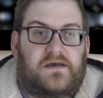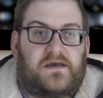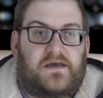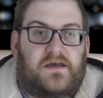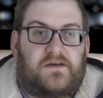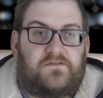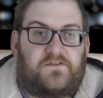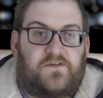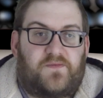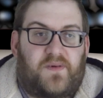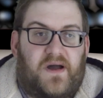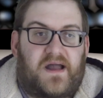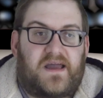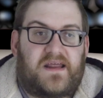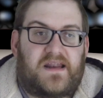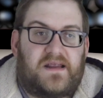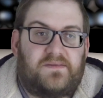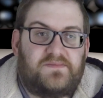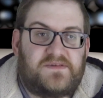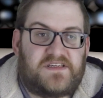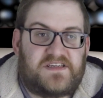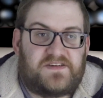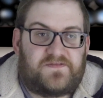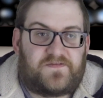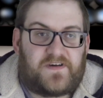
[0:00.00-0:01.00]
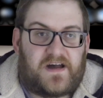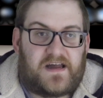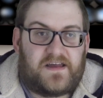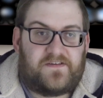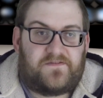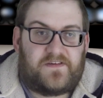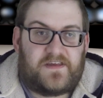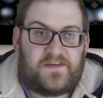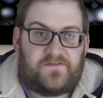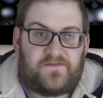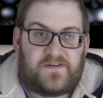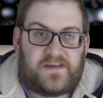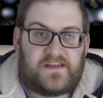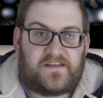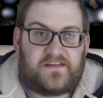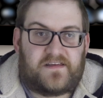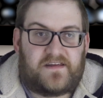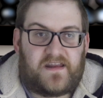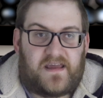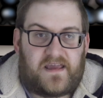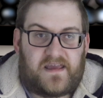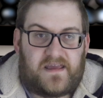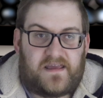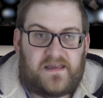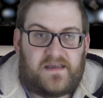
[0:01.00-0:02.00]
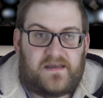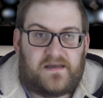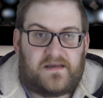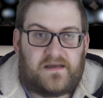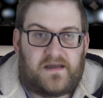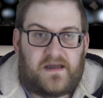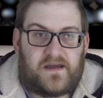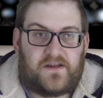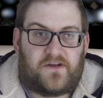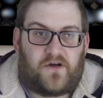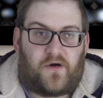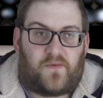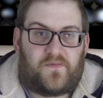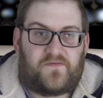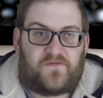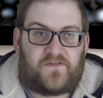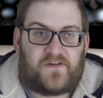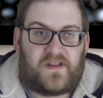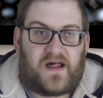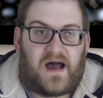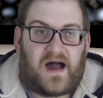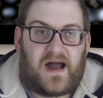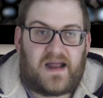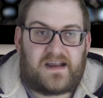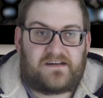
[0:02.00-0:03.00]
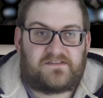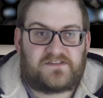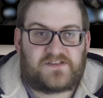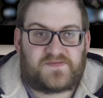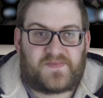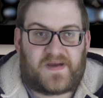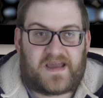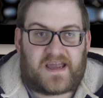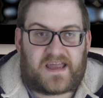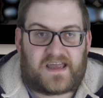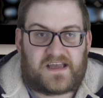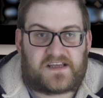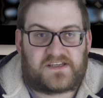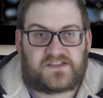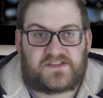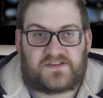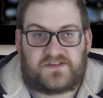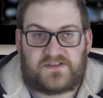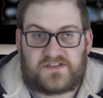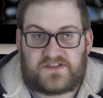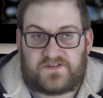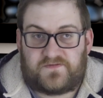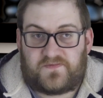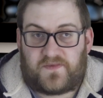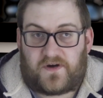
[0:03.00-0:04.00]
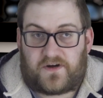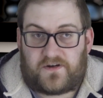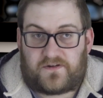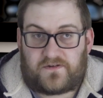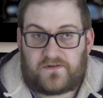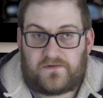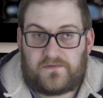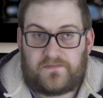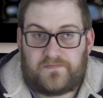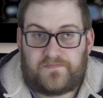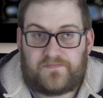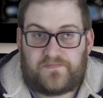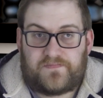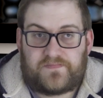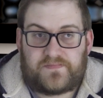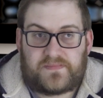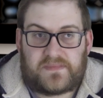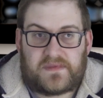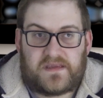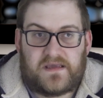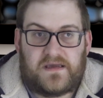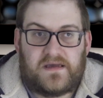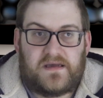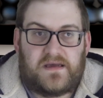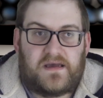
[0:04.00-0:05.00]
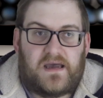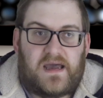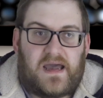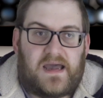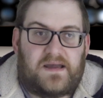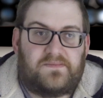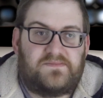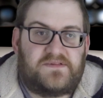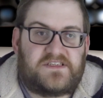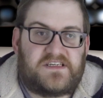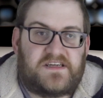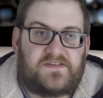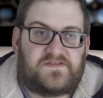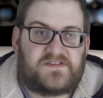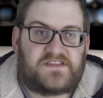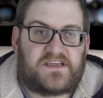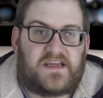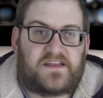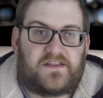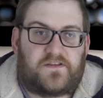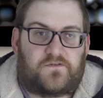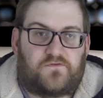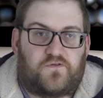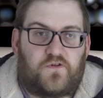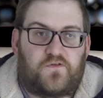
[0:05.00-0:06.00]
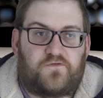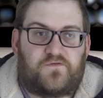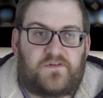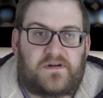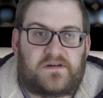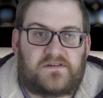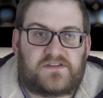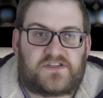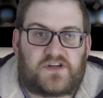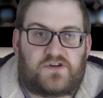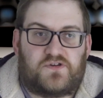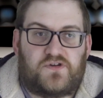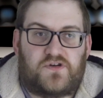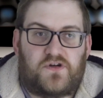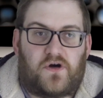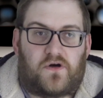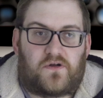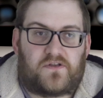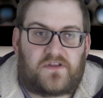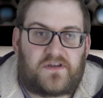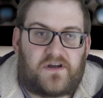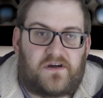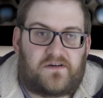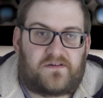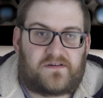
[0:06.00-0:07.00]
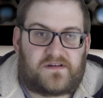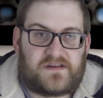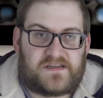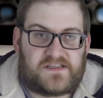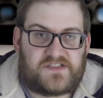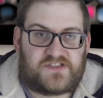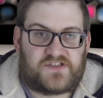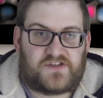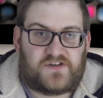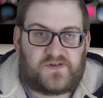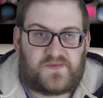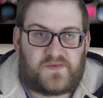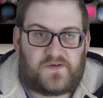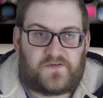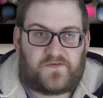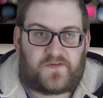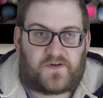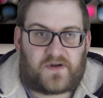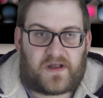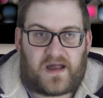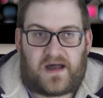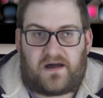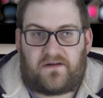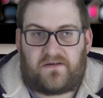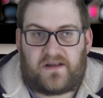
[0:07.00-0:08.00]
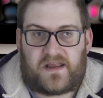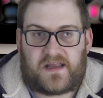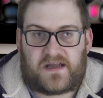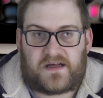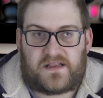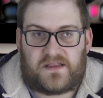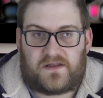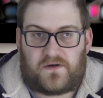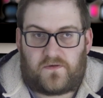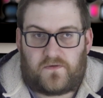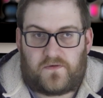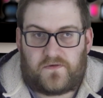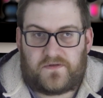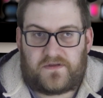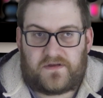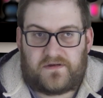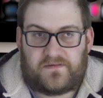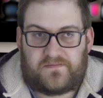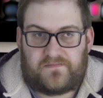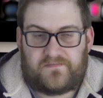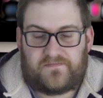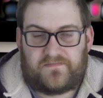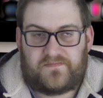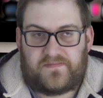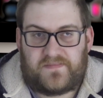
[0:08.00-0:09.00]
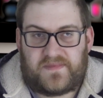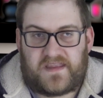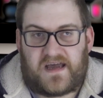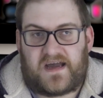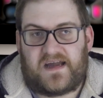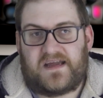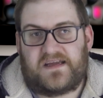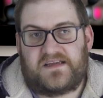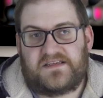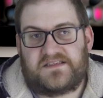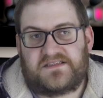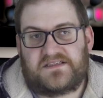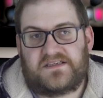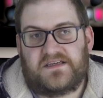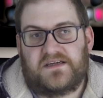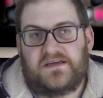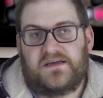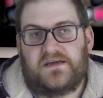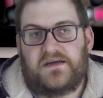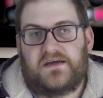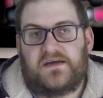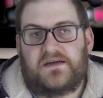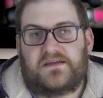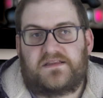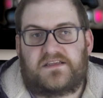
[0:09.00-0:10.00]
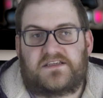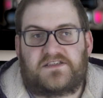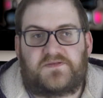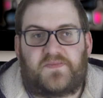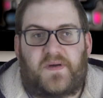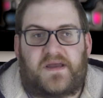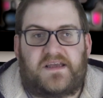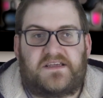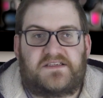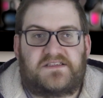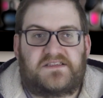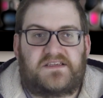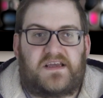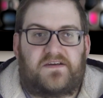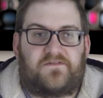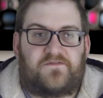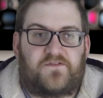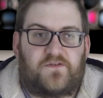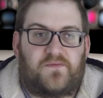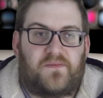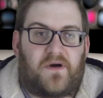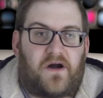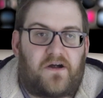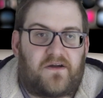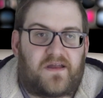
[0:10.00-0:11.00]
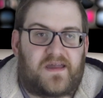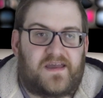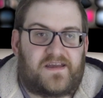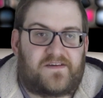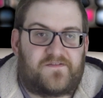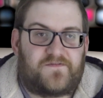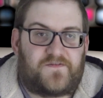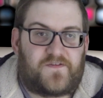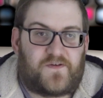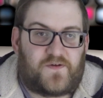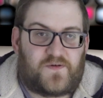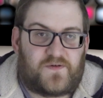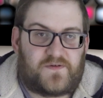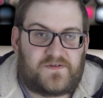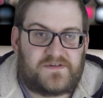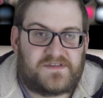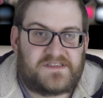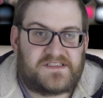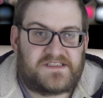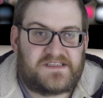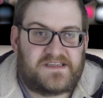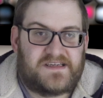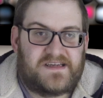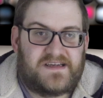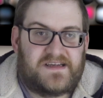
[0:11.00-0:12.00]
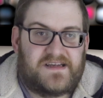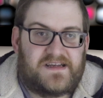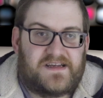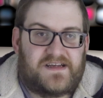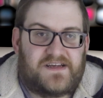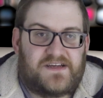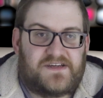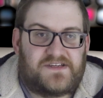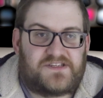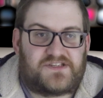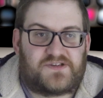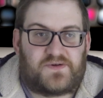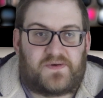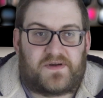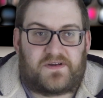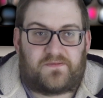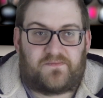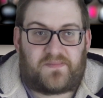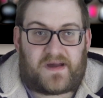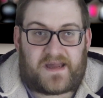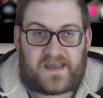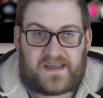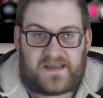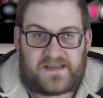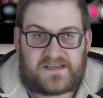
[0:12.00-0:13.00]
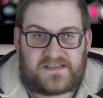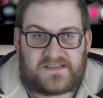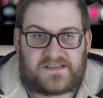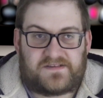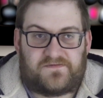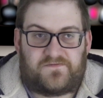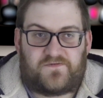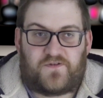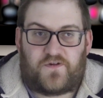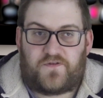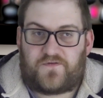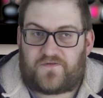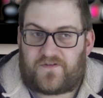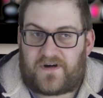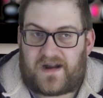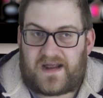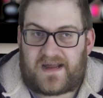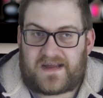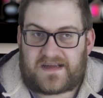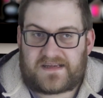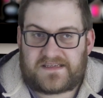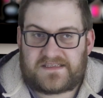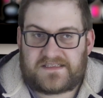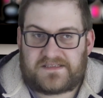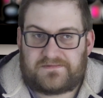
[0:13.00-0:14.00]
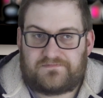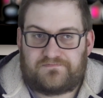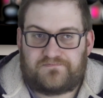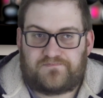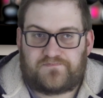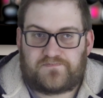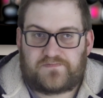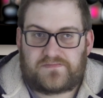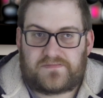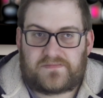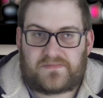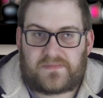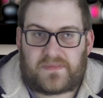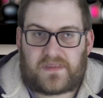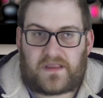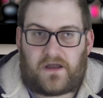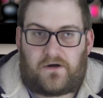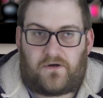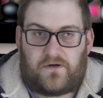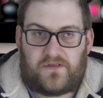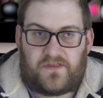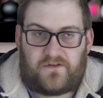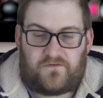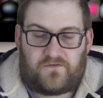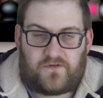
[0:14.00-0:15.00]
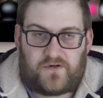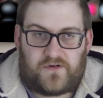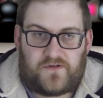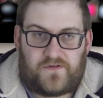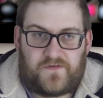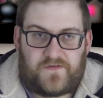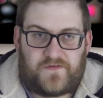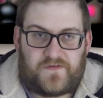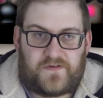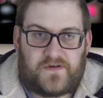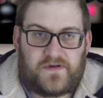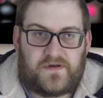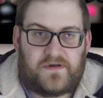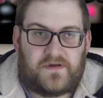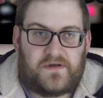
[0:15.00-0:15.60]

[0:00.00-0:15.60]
if you buy an MG5 EV today and opt for the higher spec exclusive model, MG have said the roof rails are not currently suitable for carrying a load. That is, despite several marketing photos showing bikes and roof racks on the roof,